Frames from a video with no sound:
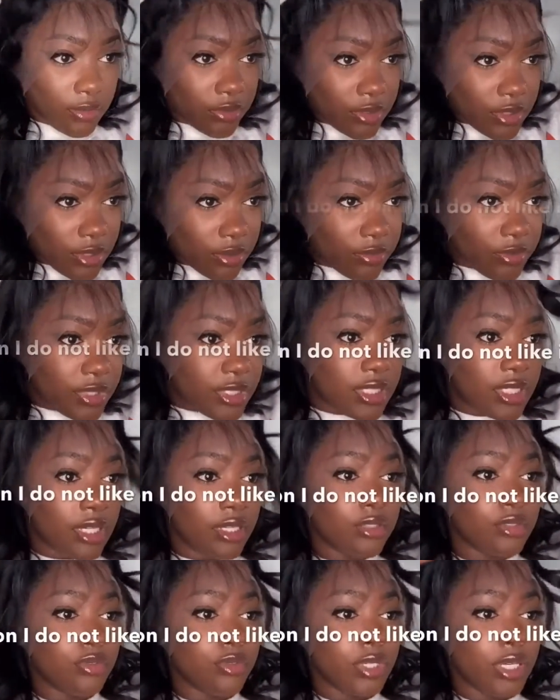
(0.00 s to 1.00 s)
For some reason I
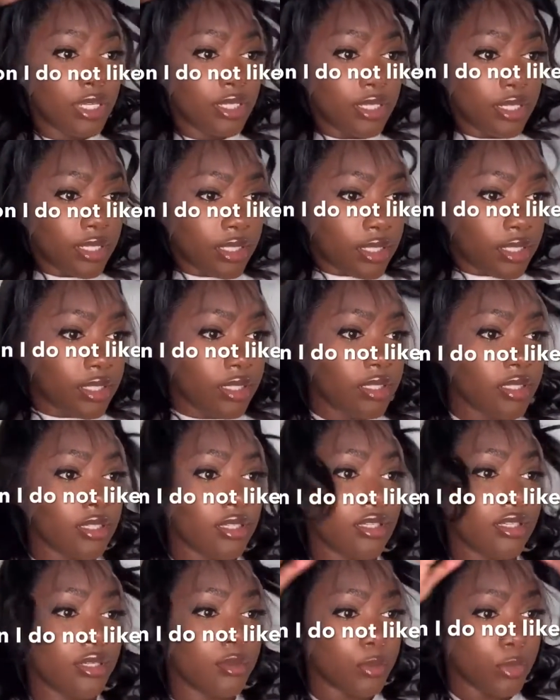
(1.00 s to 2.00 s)
do not like it
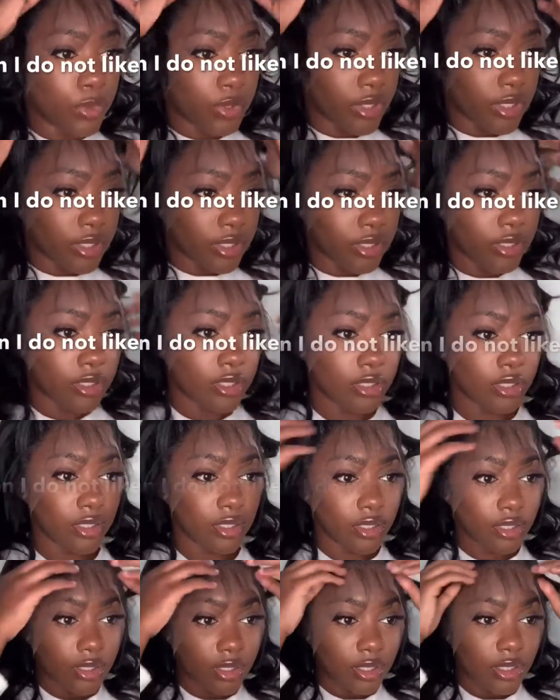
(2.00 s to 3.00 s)
anymore.
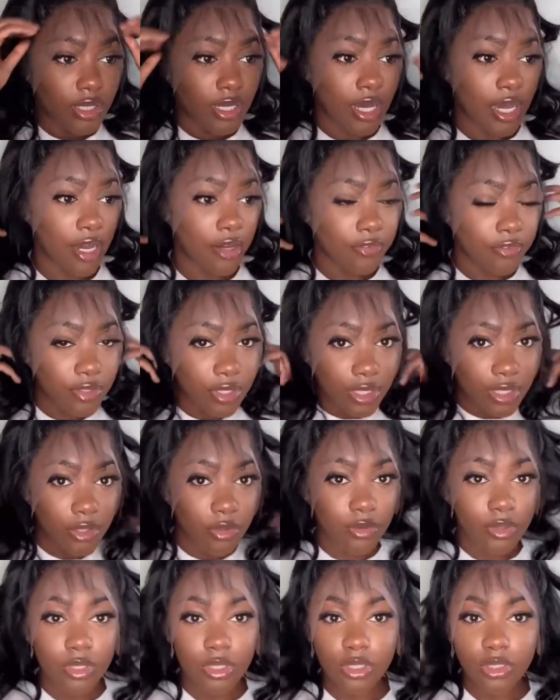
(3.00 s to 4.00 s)
I feel like
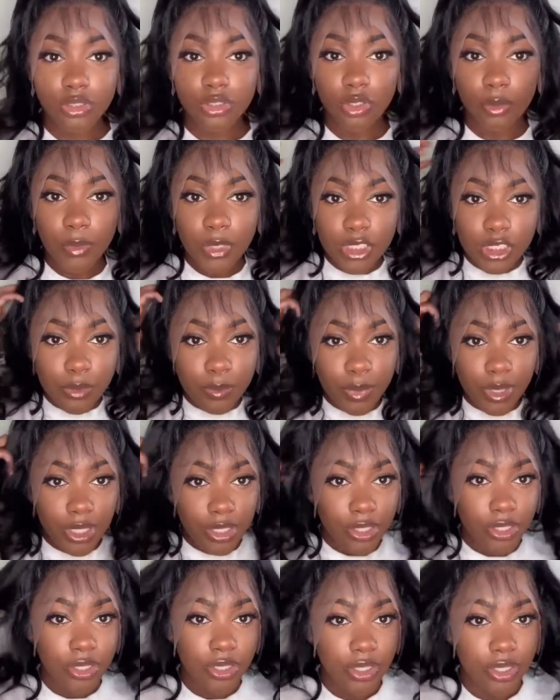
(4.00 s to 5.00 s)
it would look so much
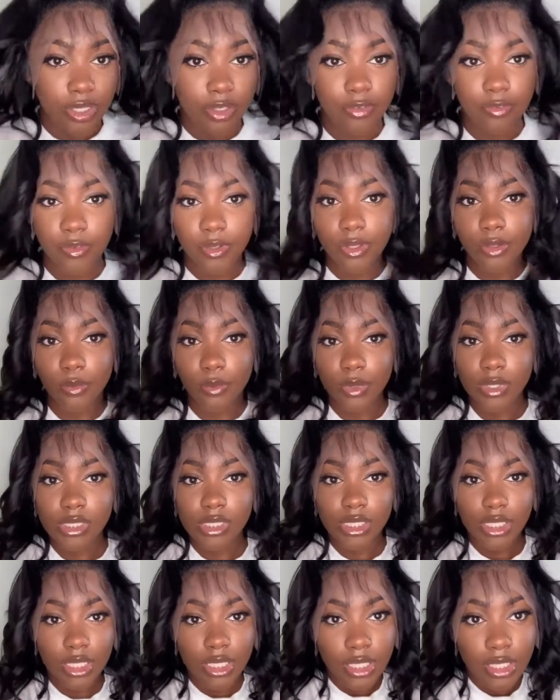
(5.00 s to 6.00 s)
better if it
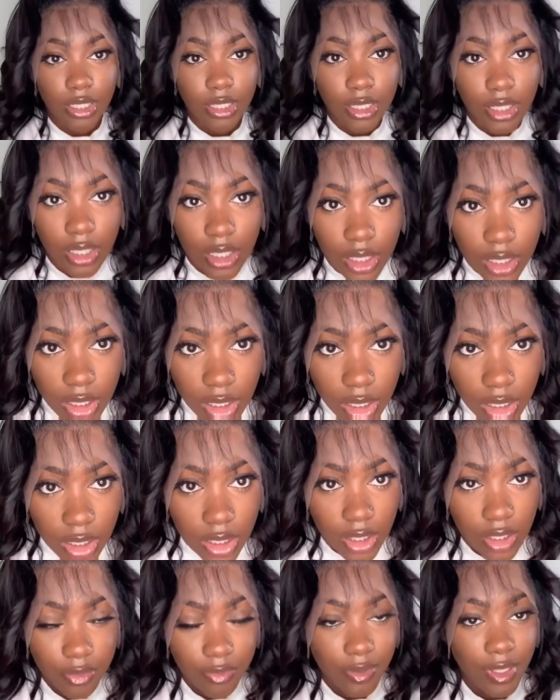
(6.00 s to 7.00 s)

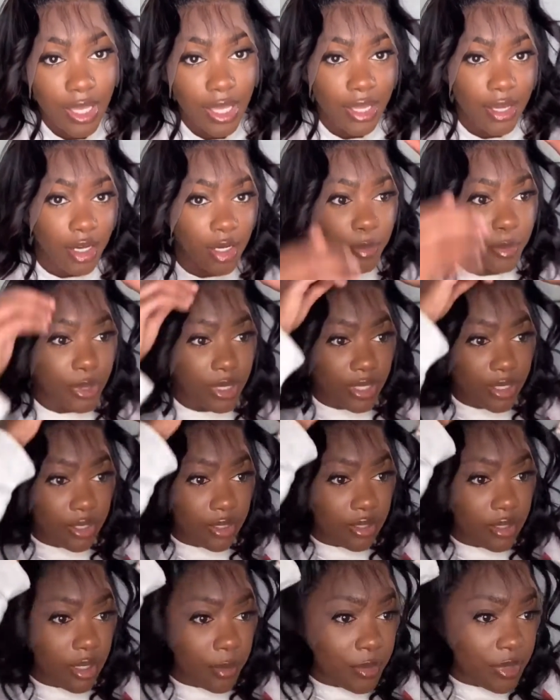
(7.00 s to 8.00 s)
had a
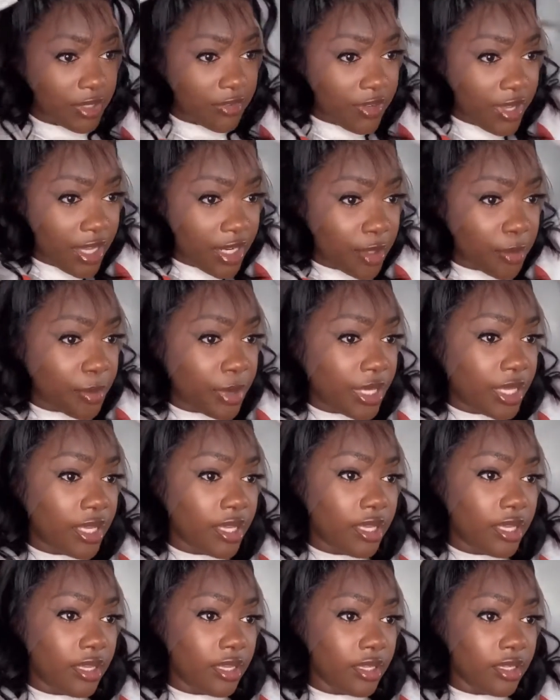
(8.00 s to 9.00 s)
bun. I mean, if it had a
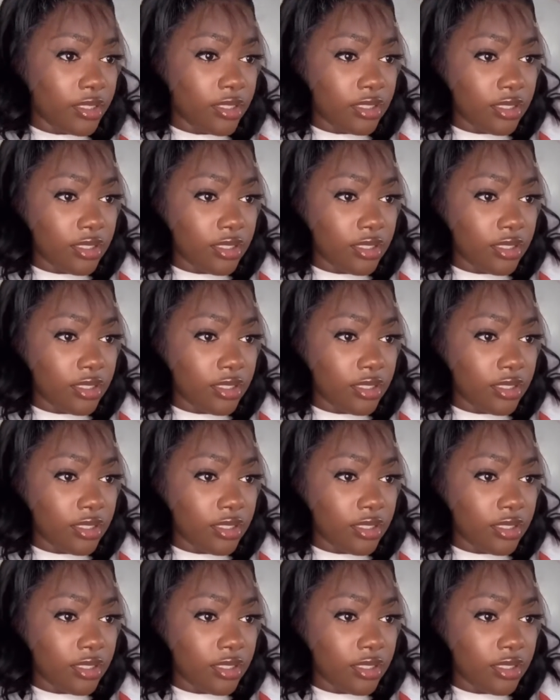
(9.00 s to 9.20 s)
bang.